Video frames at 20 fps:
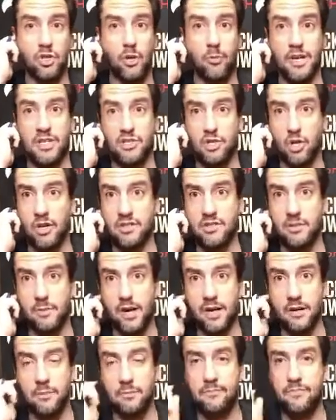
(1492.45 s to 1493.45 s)
Nobody talks
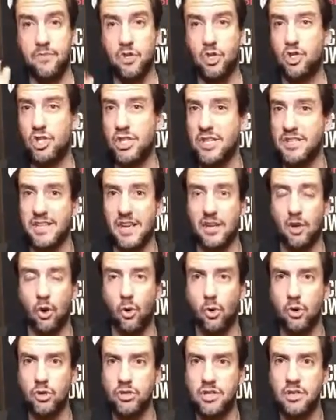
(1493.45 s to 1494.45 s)
about him. Could you get Dana
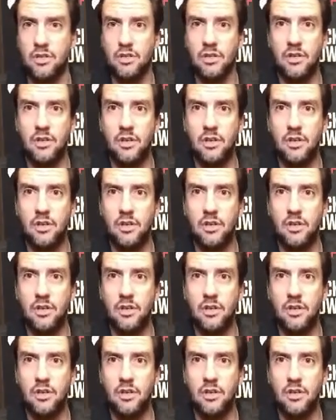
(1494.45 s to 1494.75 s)
Holgorsen?